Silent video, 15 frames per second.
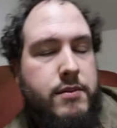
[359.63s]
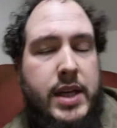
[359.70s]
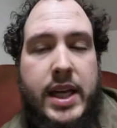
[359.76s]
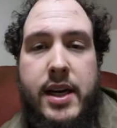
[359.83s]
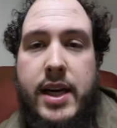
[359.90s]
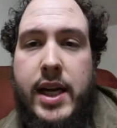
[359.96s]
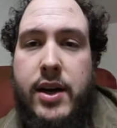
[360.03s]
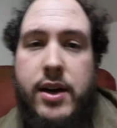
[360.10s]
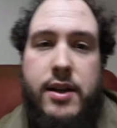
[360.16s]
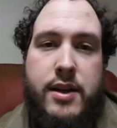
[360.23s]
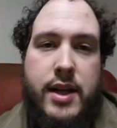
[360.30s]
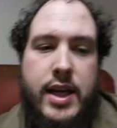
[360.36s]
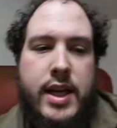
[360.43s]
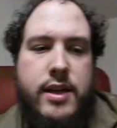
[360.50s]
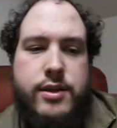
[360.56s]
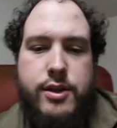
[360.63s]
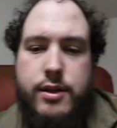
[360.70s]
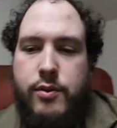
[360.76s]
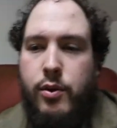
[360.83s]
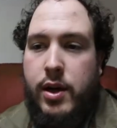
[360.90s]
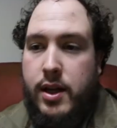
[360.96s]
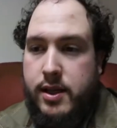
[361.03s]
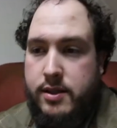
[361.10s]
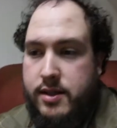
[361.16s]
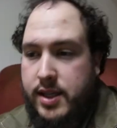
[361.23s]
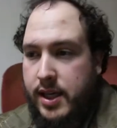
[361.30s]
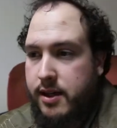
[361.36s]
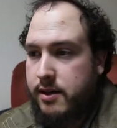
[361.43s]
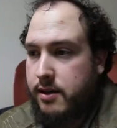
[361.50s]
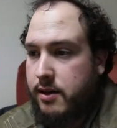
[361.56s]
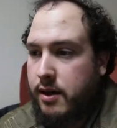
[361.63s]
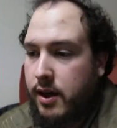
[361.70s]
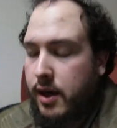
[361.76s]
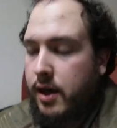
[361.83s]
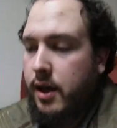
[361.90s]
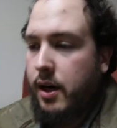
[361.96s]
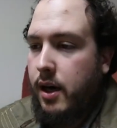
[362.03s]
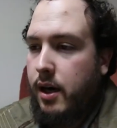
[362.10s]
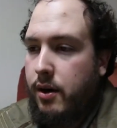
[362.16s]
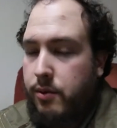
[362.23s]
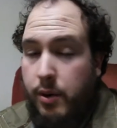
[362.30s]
getting down in the engine while it's sitting, uh,